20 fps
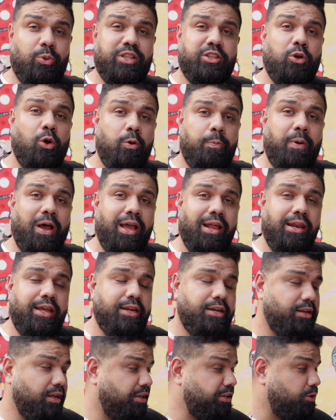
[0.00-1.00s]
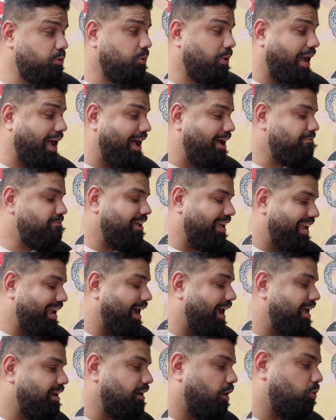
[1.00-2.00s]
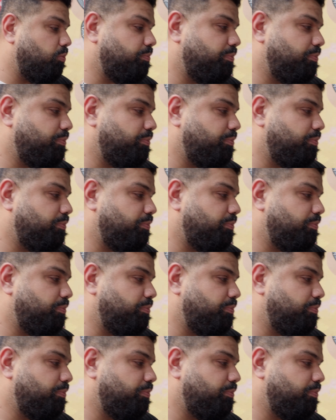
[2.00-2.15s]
with Copilot, you have AI now